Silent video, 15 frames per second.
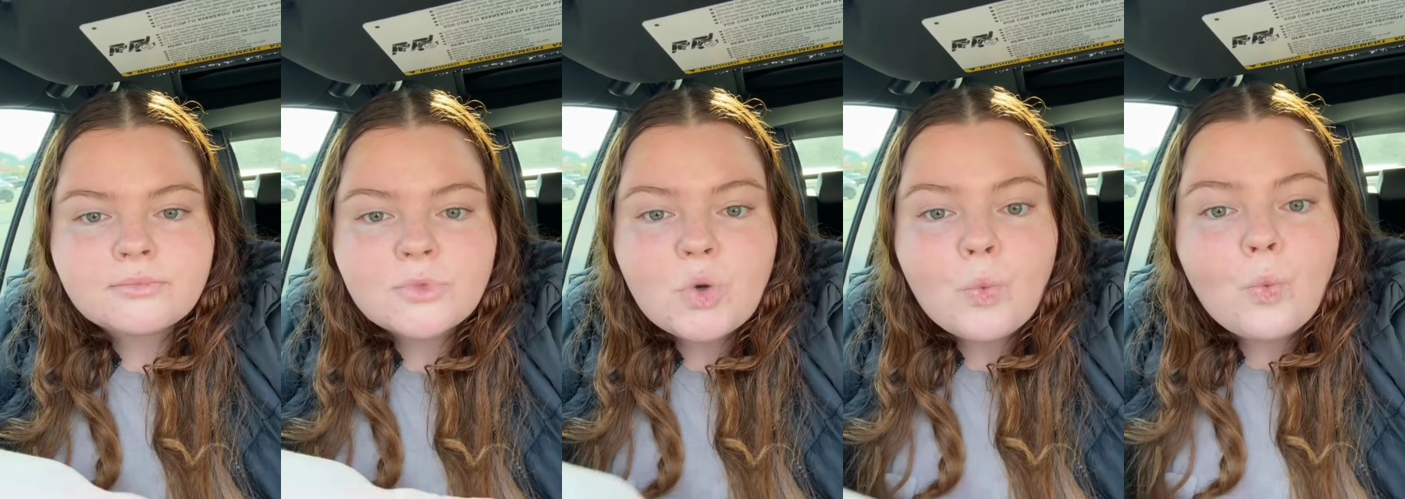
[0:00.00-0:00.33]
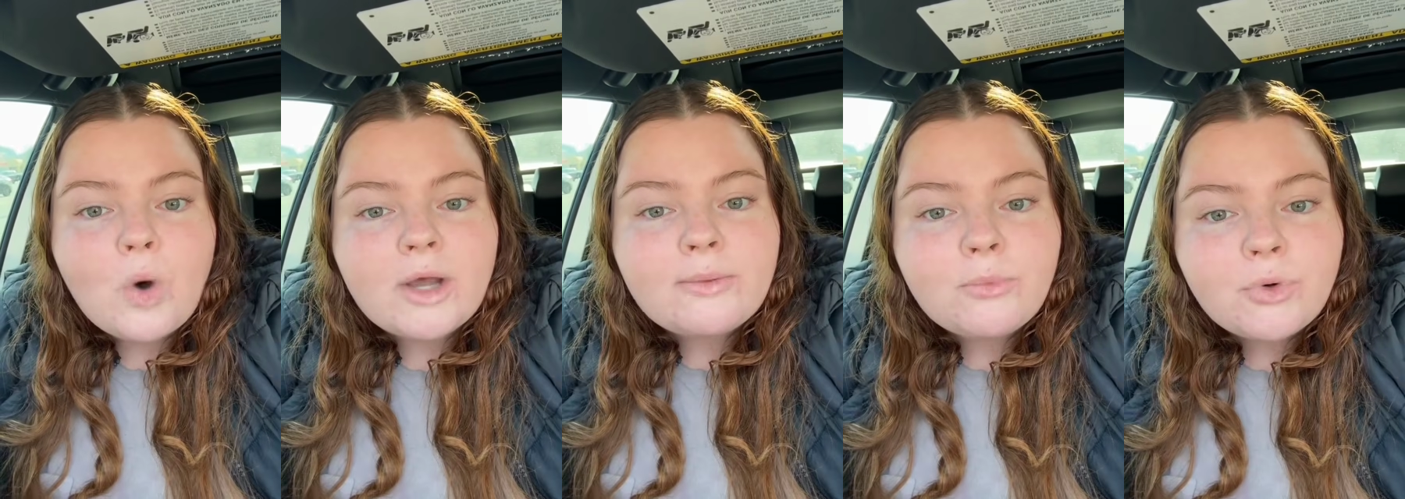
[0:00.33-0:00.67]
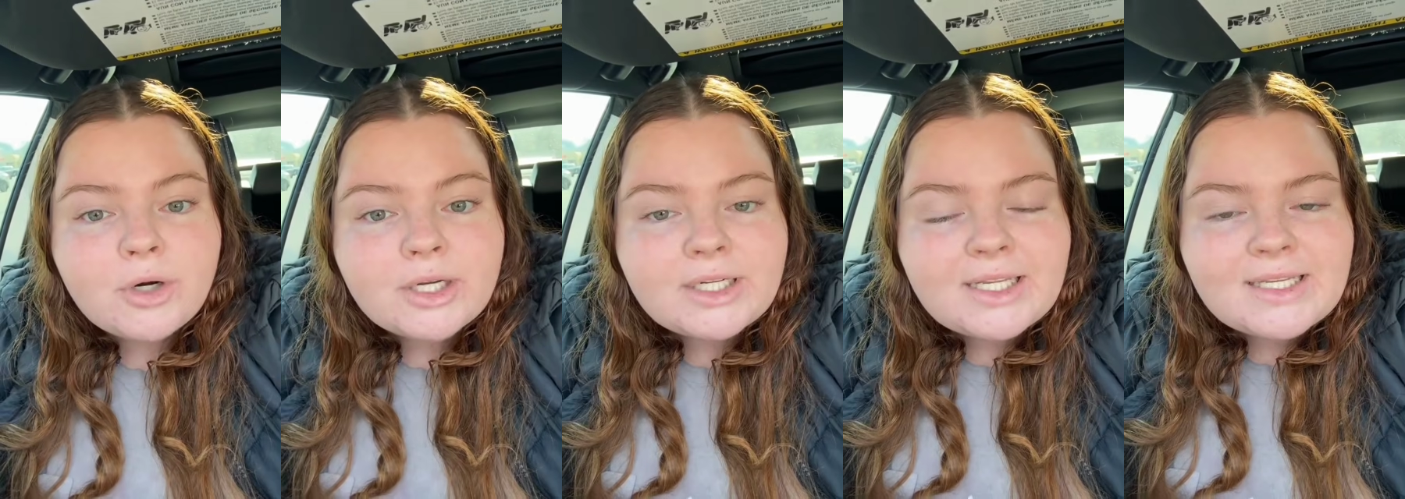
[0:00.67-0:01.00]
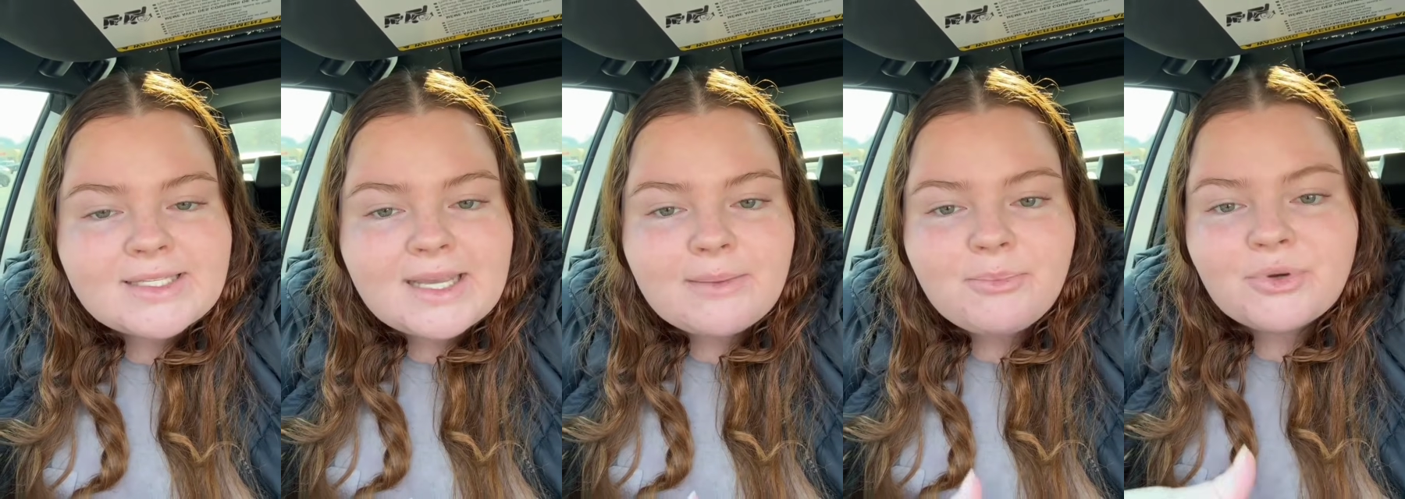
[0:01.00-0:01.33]
One more good
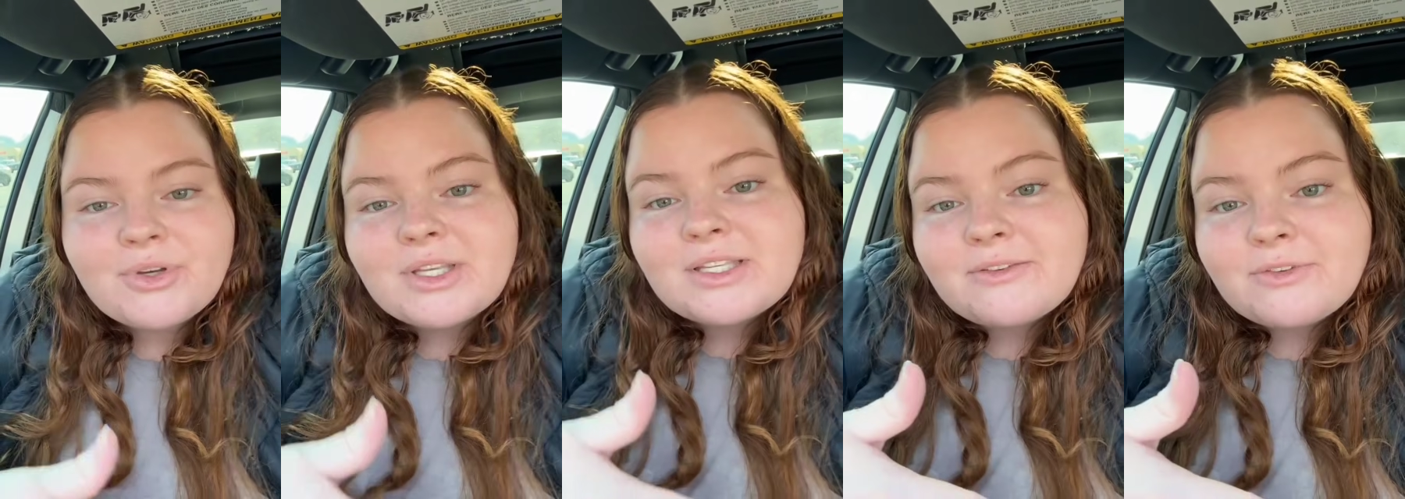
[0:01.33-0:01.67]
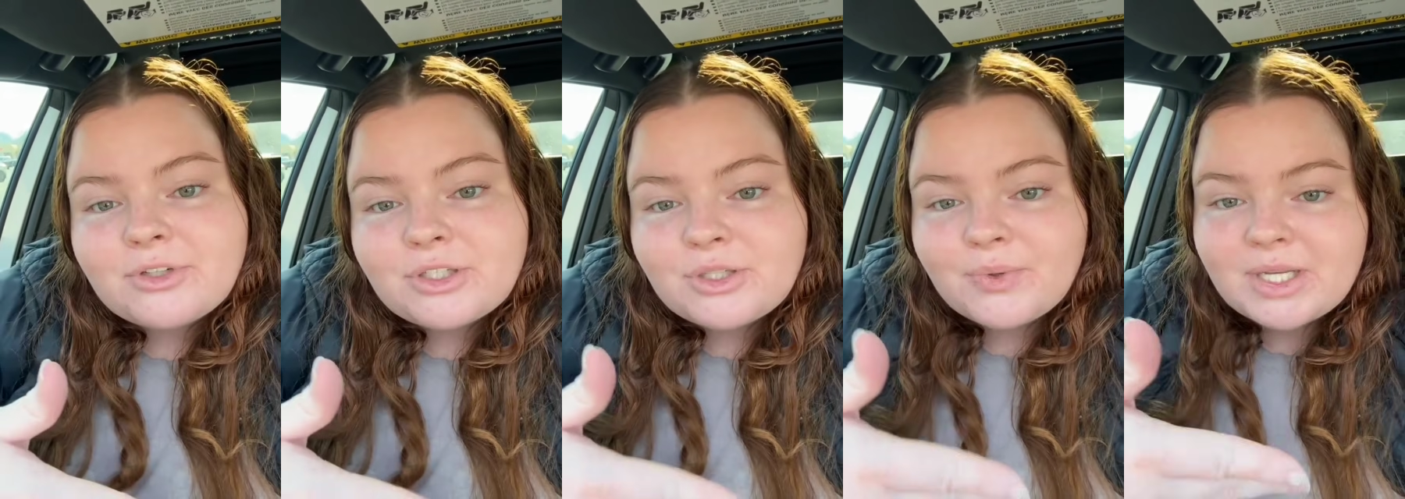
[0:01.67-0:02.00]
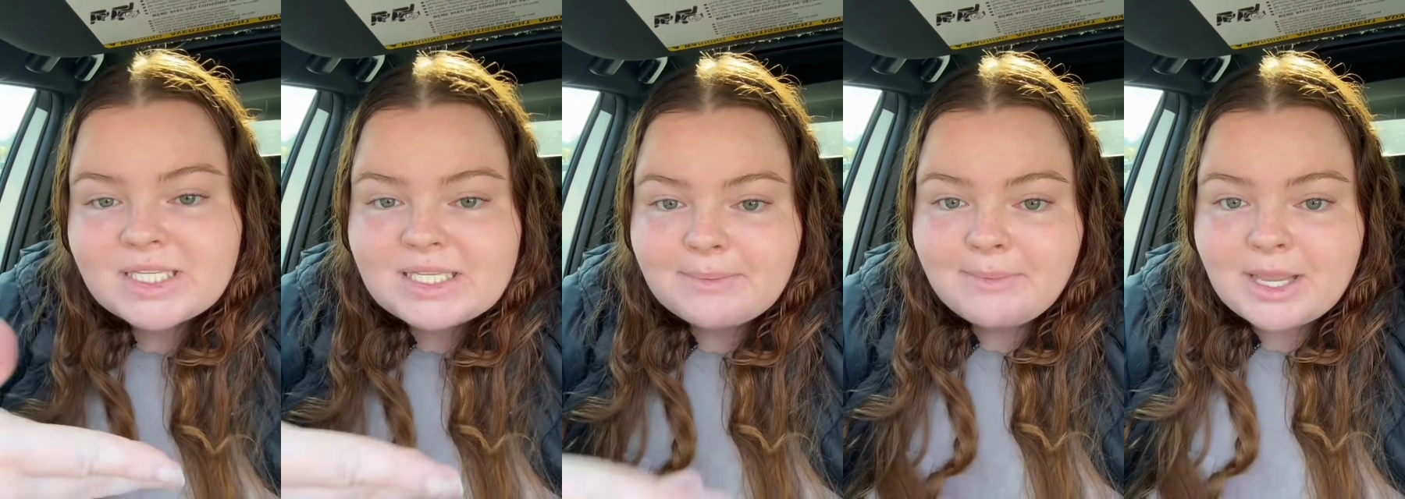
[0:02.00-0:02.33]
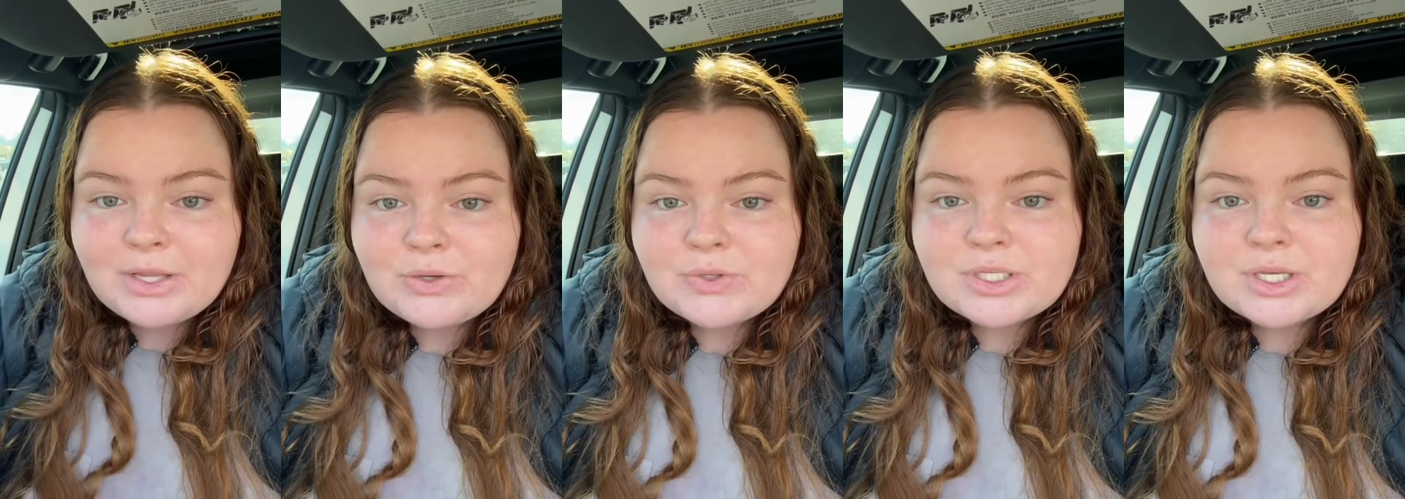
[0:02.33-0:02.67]
example is if you're doing
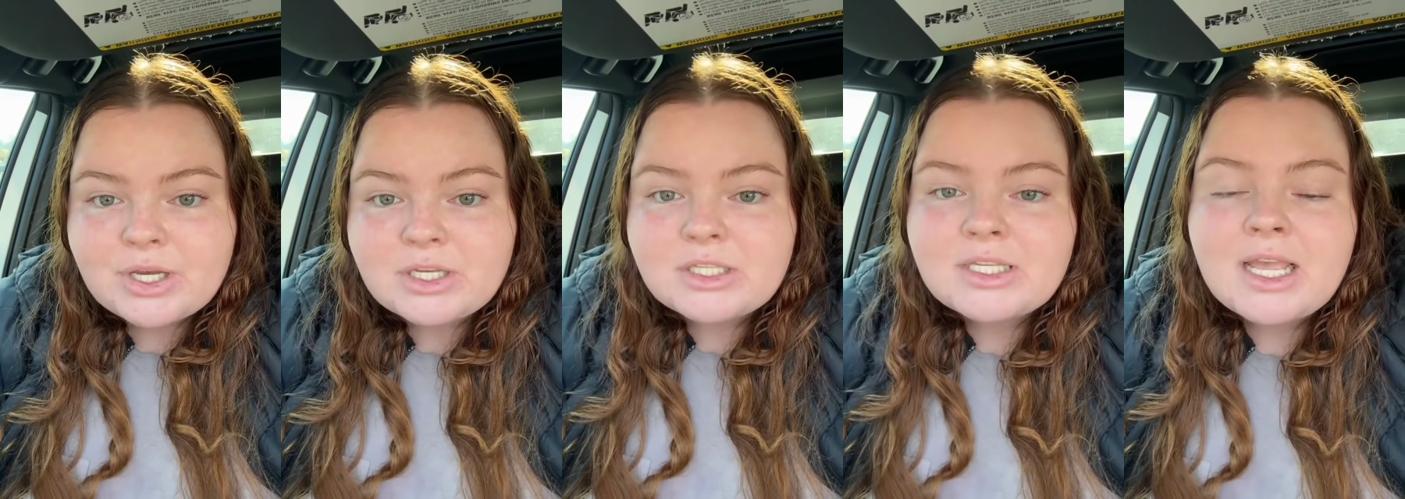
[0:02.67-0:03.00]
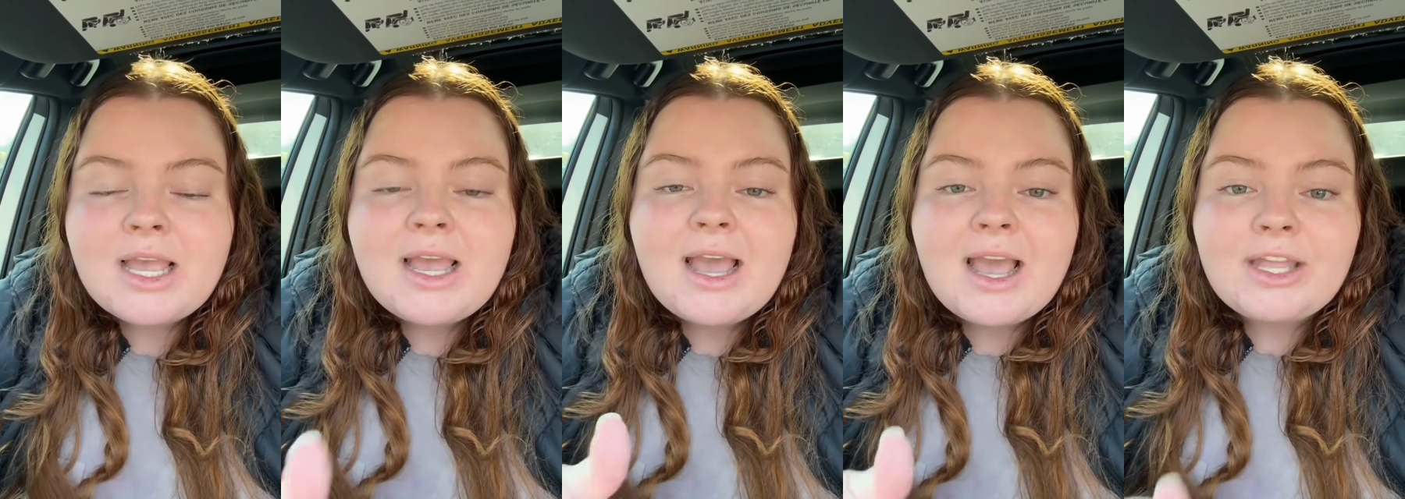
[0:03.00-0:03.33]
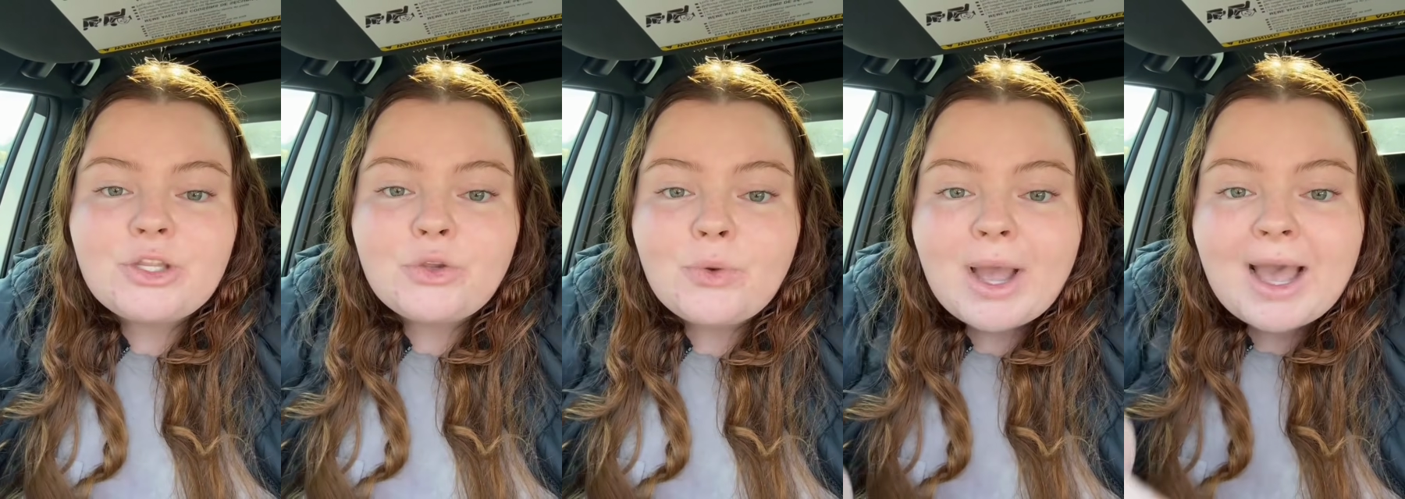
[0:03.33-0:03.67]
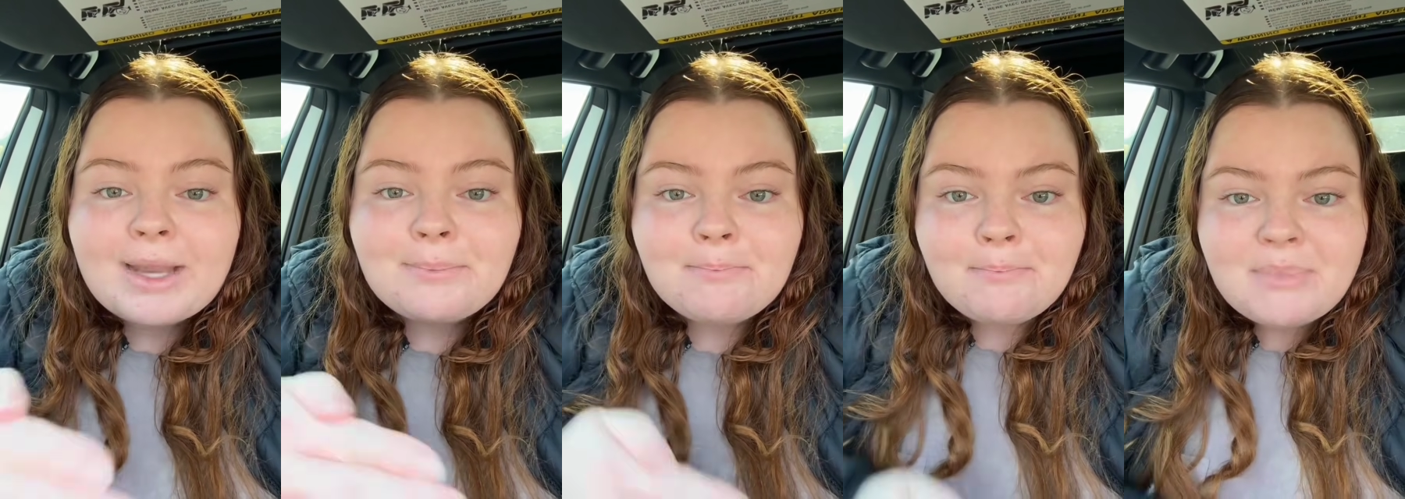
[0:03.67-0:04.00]
tomato sauce and you
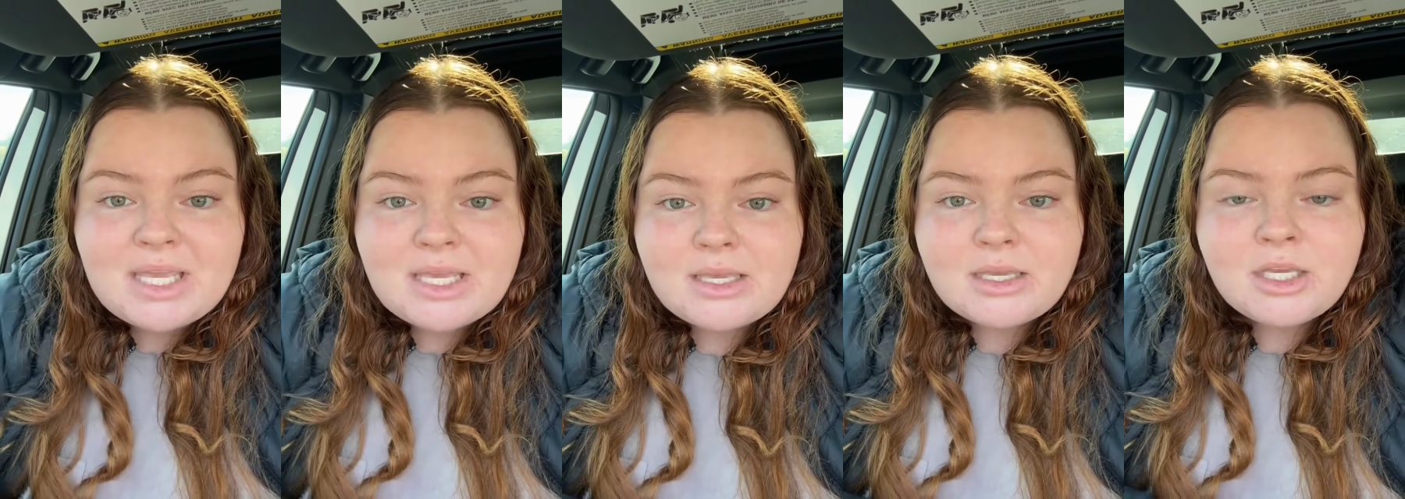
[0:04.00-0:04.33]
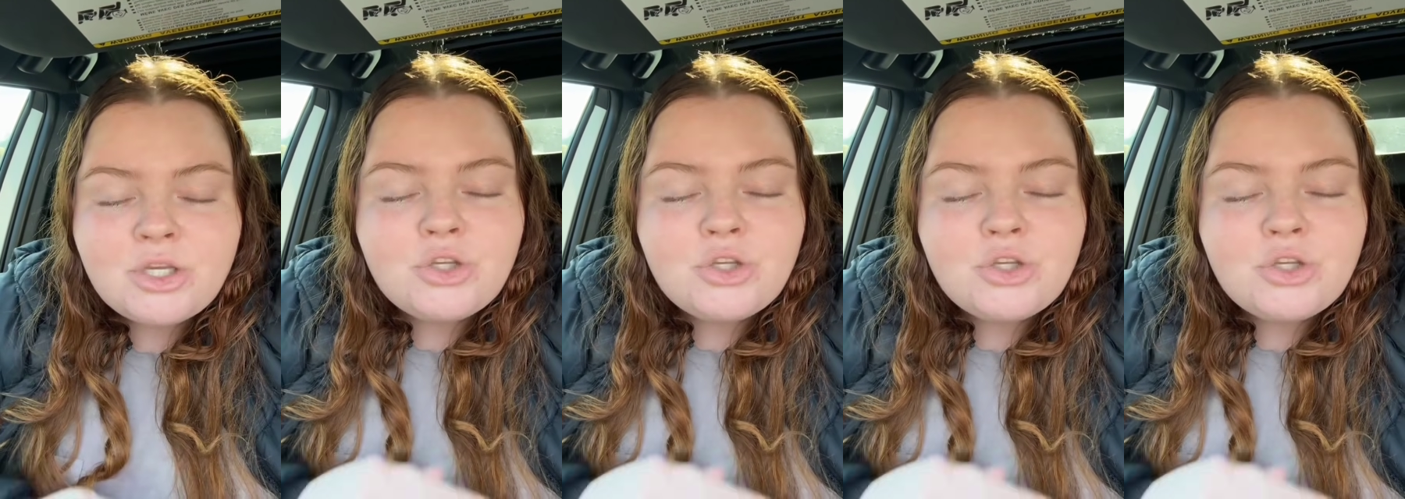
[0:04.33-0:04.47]
add meat,